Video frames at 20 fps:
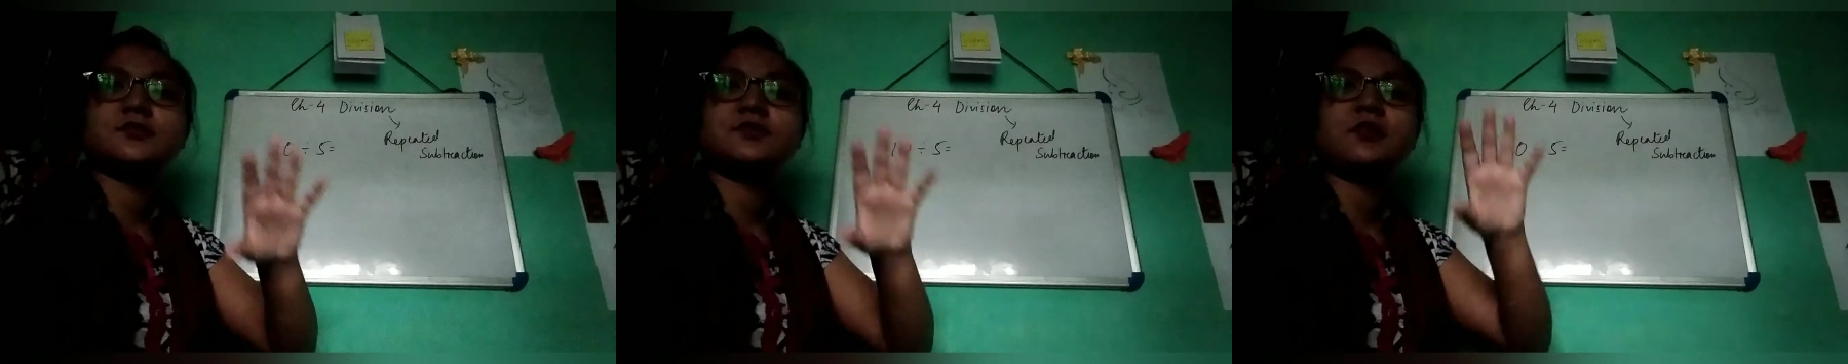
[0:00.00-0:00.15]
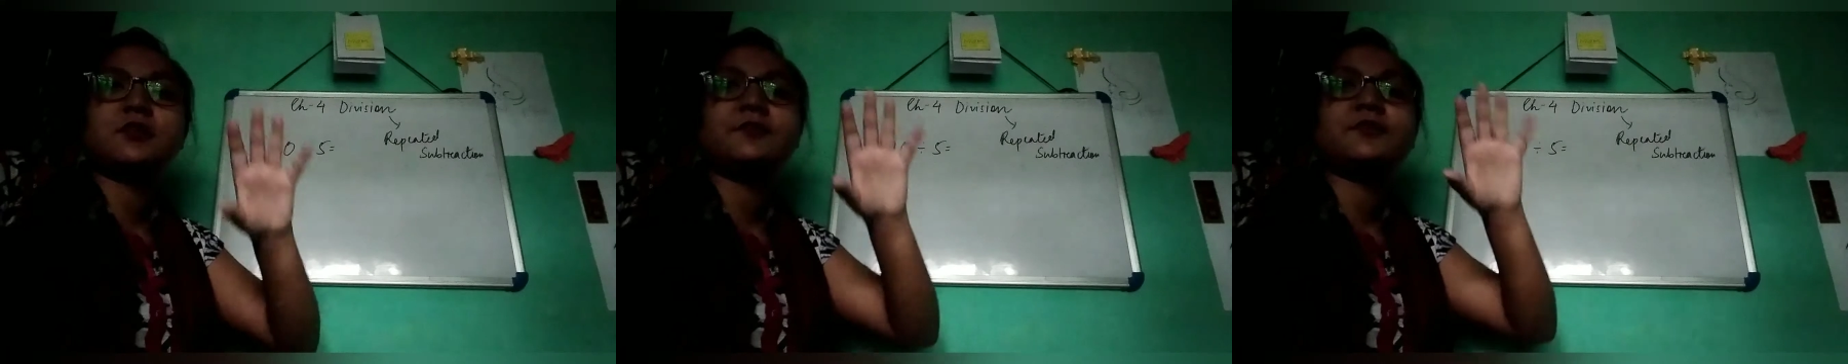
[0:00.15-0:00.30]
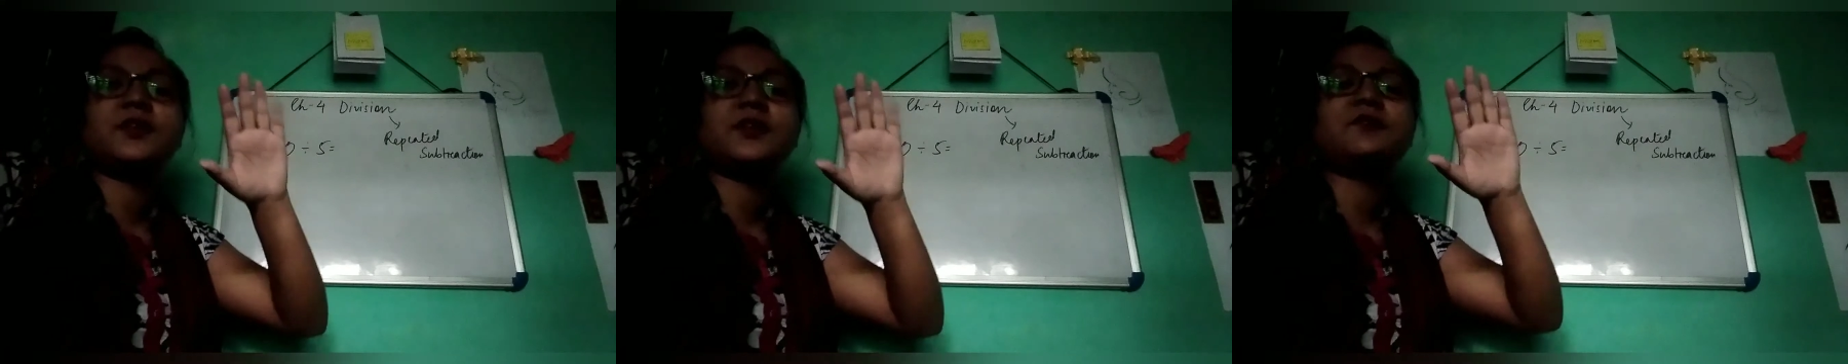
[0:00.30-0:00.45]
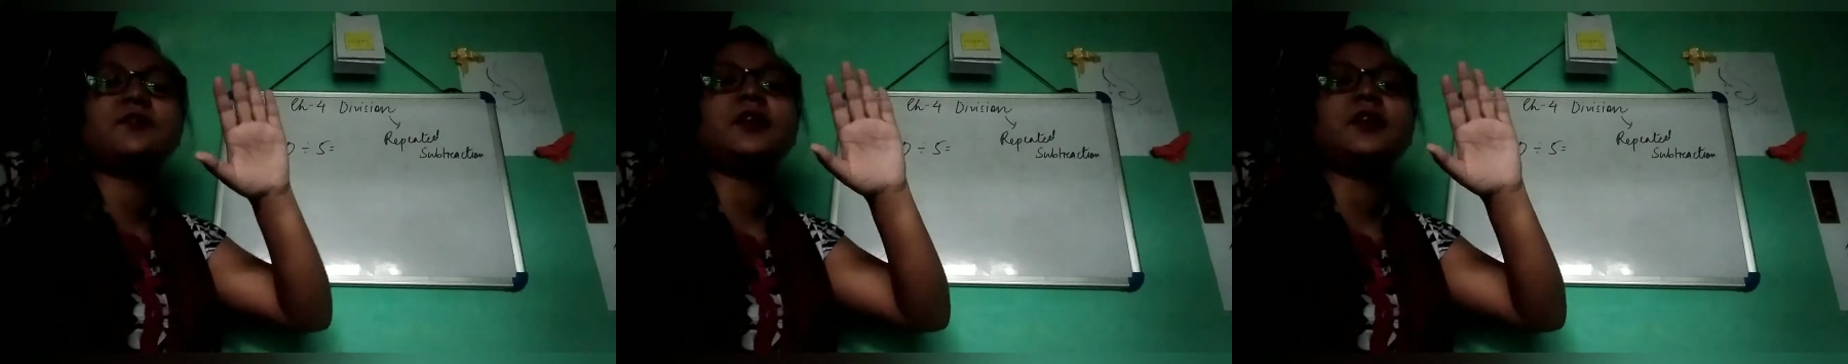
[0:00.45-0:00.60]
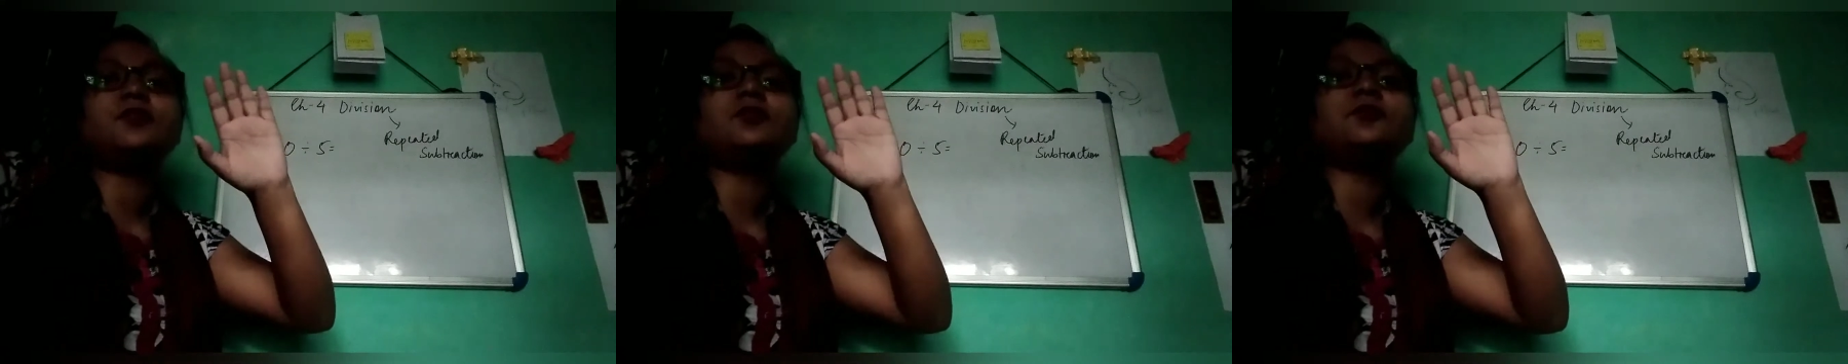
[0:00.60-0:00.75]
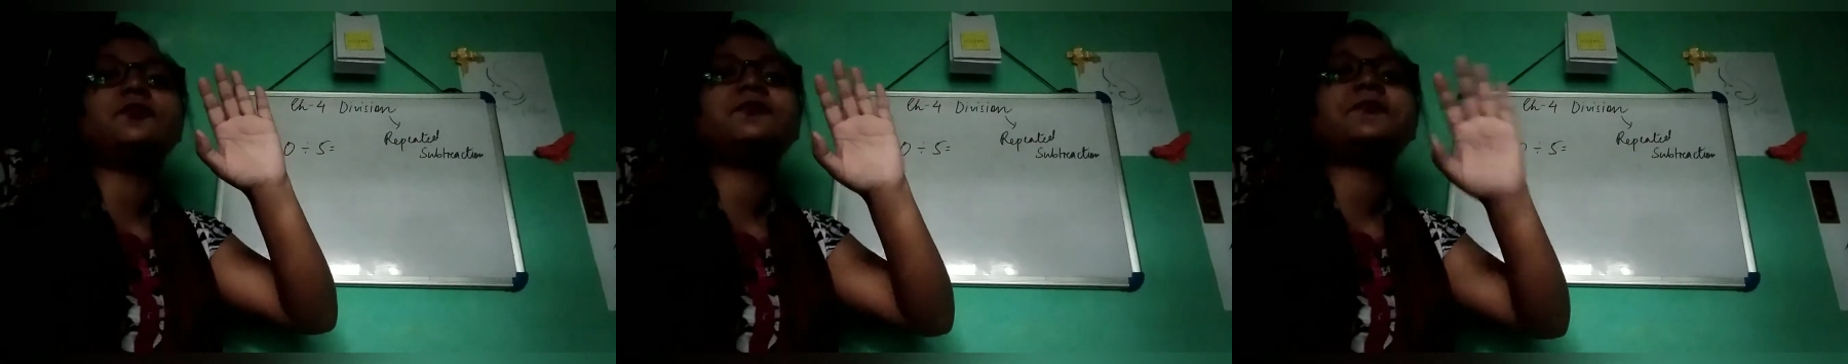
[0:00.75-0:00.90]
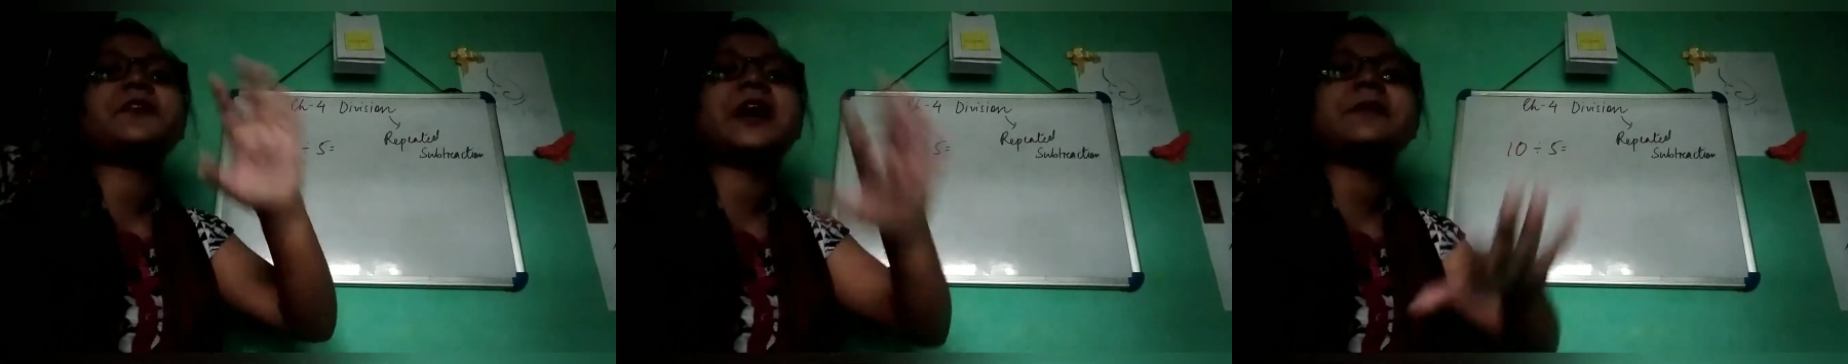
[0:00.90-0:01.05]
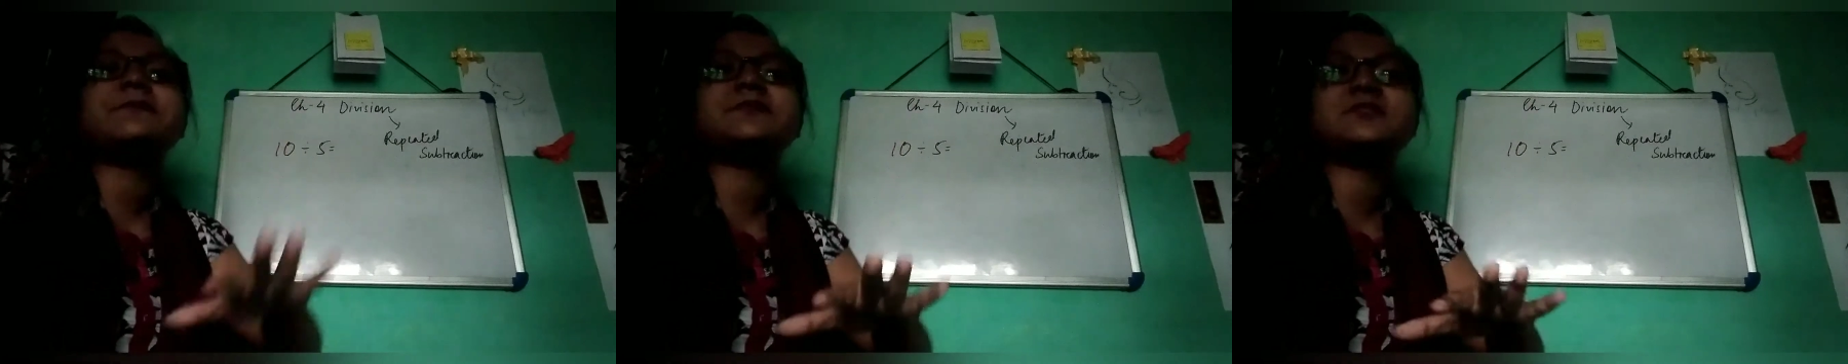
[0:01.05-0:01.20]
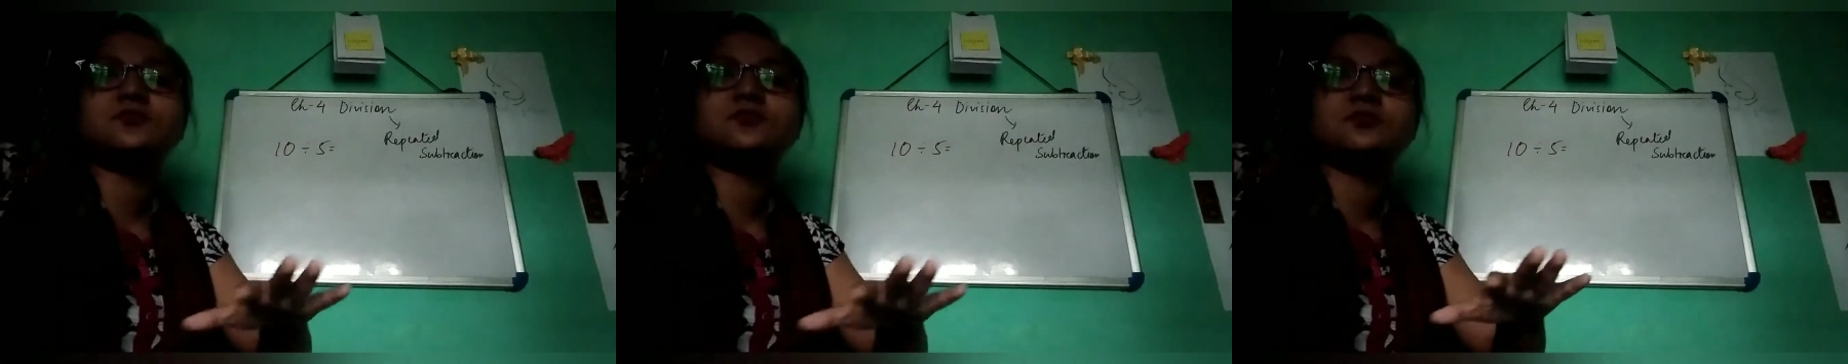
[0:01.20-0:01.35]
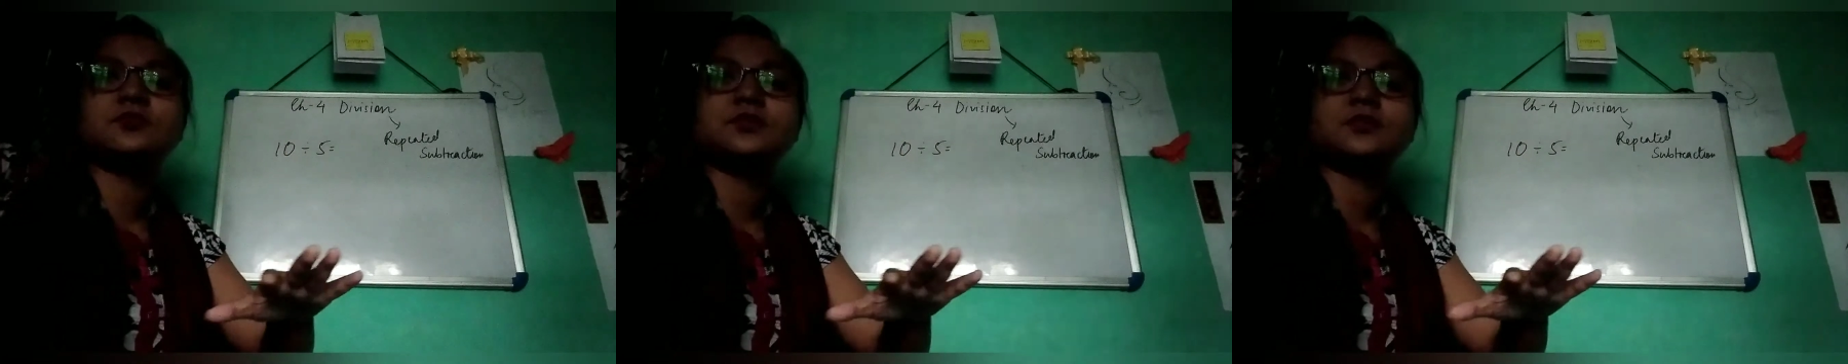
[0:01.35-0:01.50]
You have given to 5
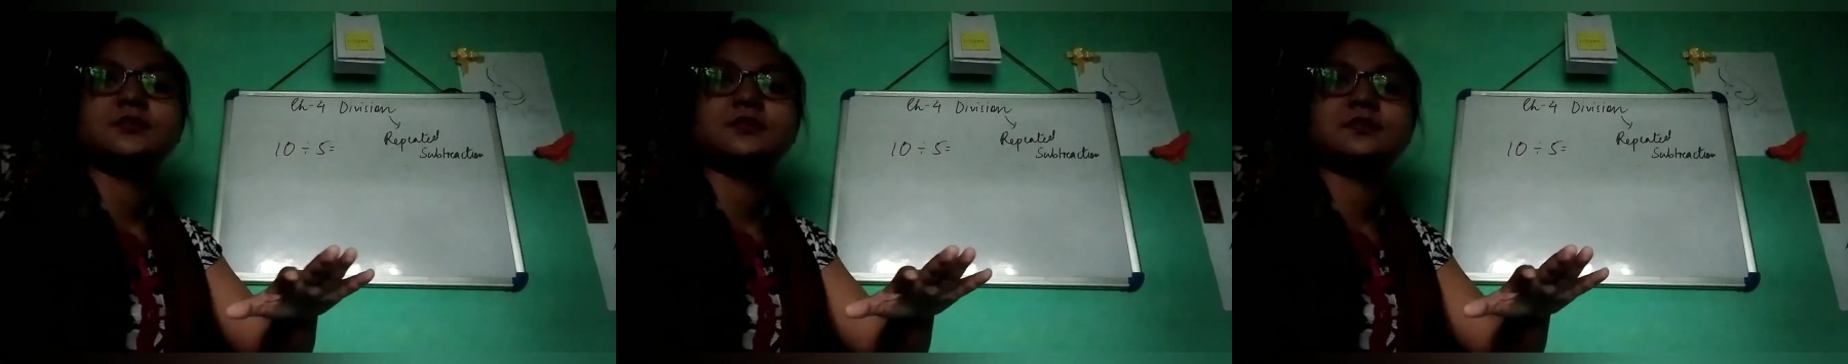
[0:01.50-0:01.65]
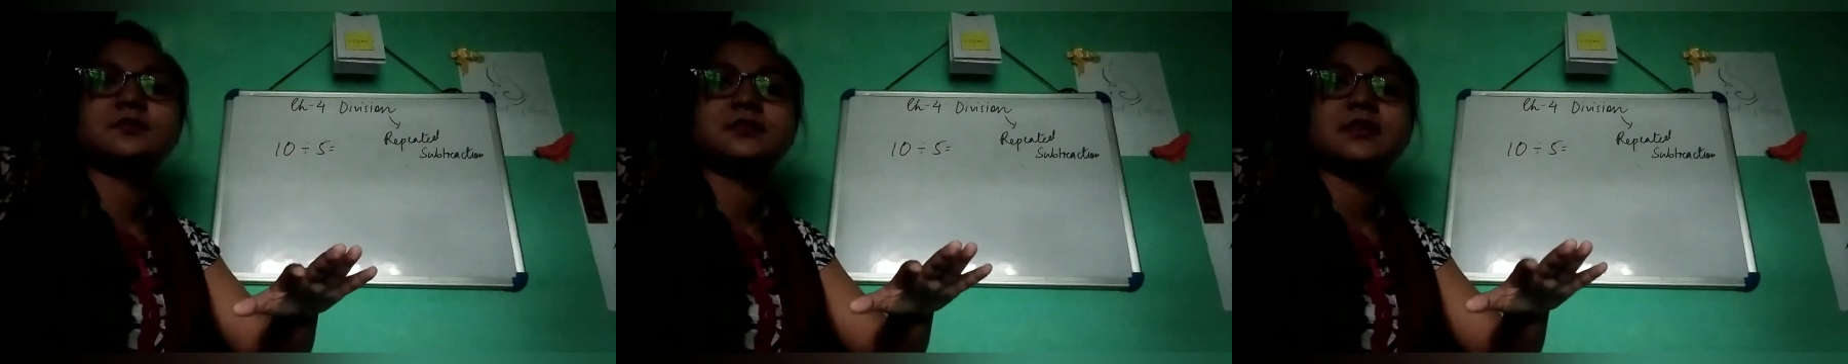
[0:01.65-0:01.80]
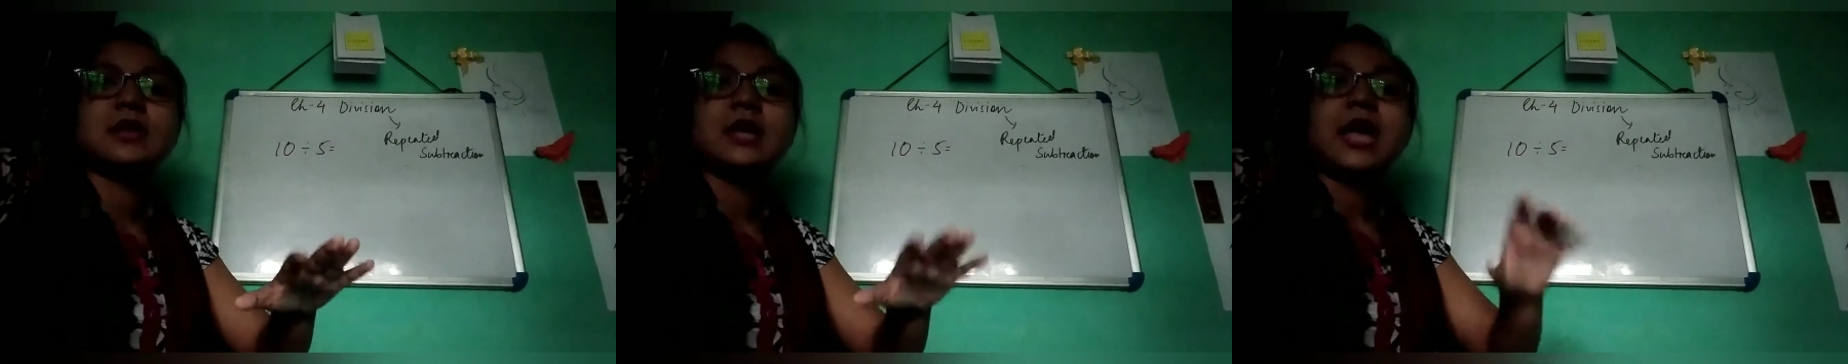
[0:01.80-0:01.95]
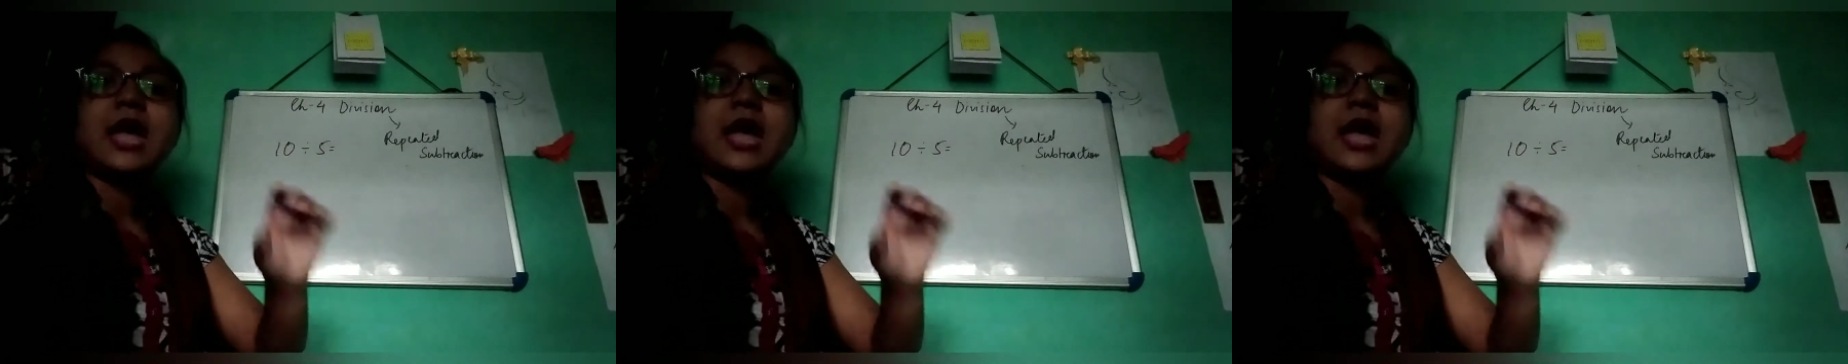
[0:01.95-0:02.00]
students